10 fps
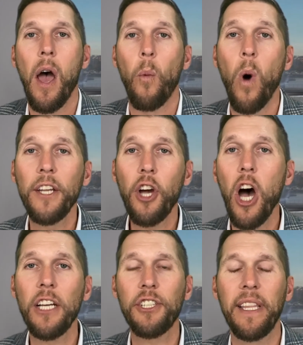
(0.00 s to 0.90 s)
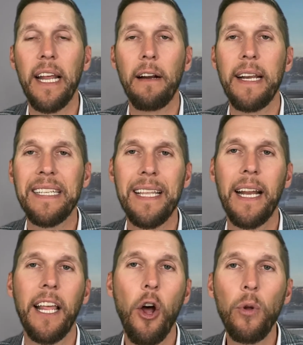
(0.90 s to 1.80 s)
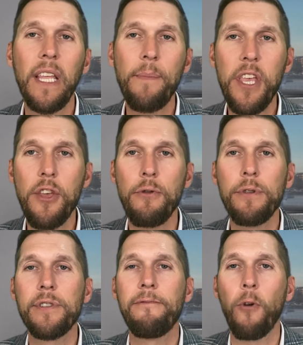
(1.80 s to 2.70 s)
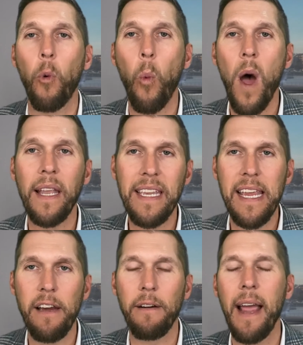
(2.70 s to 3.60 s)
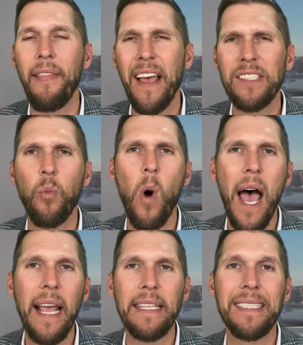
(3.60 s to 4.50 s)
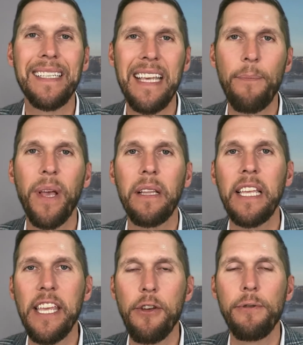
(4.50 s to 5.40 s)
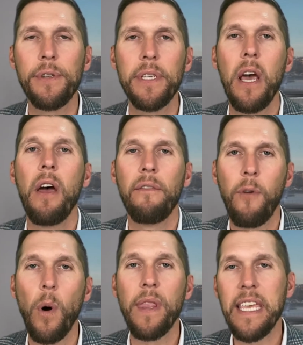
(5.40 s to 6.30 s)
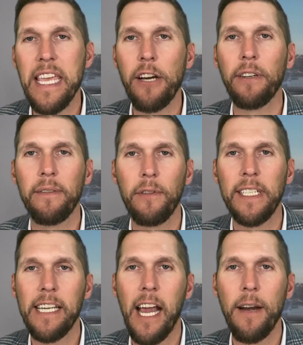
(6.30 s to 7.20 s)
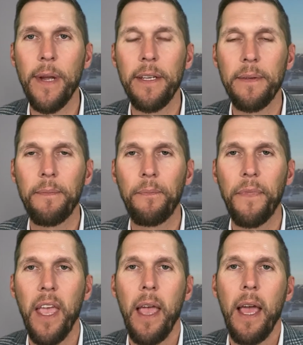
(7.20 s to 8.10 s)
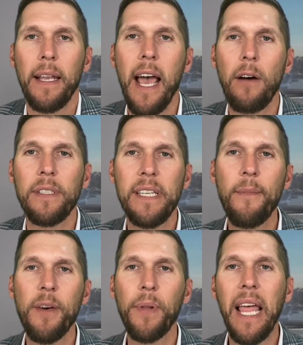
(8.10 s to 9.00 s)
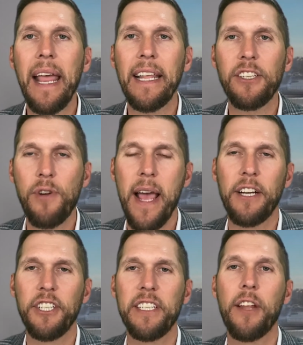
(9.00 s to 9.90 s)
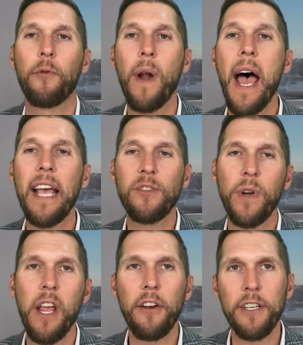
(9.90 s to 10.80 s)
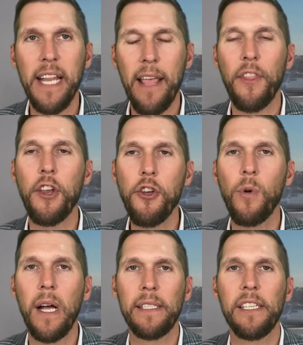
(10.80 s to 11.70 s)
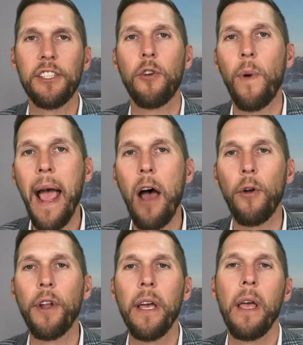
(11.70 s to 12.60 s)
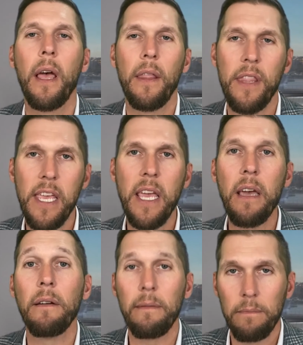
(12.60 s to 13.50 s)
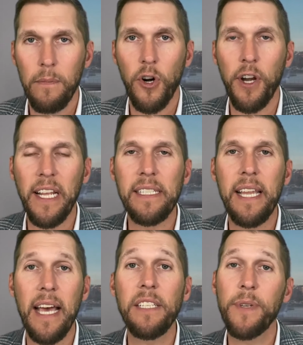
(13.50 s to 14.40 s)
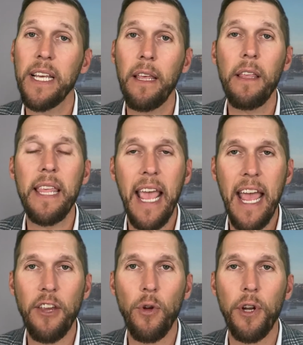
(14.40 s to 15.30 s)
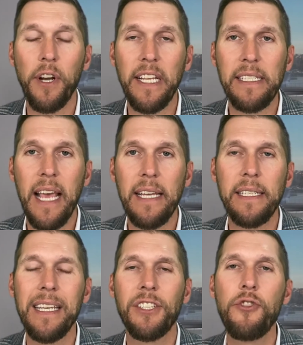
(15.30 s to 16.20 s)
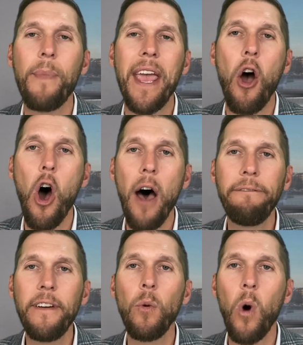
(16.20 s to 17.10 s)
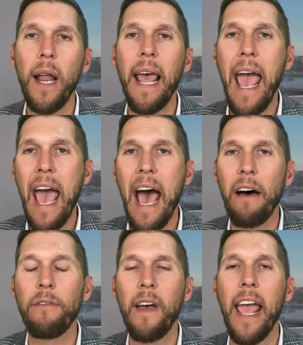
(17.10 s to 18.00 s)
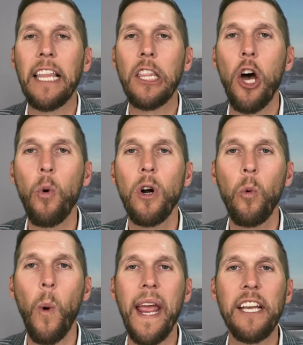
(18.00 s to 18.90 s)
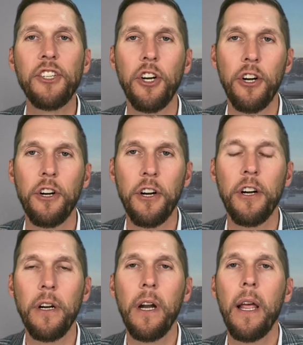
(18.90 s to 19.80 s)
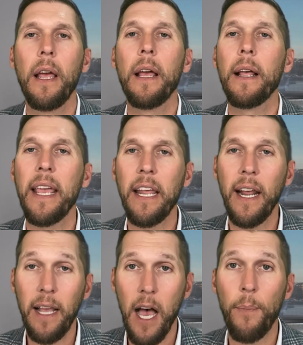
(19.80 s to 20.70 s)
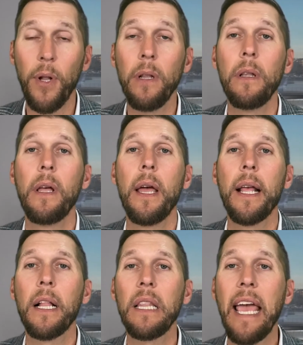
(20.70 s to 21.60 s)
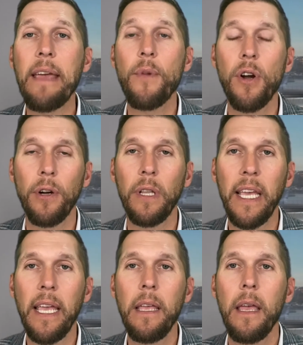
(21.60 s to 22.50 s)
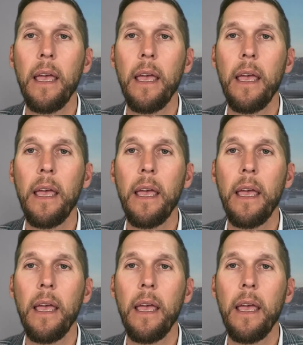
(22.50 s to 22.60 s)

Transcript: One caution there is that it can only be used for 1 year, and that's why it's typically used for the year of retirement. Now, some of the planning strategies that arise when you understand the nuances around the earnings test, particularly the annual earnings test, is you may often want to have a lower wage earner in a couple claim early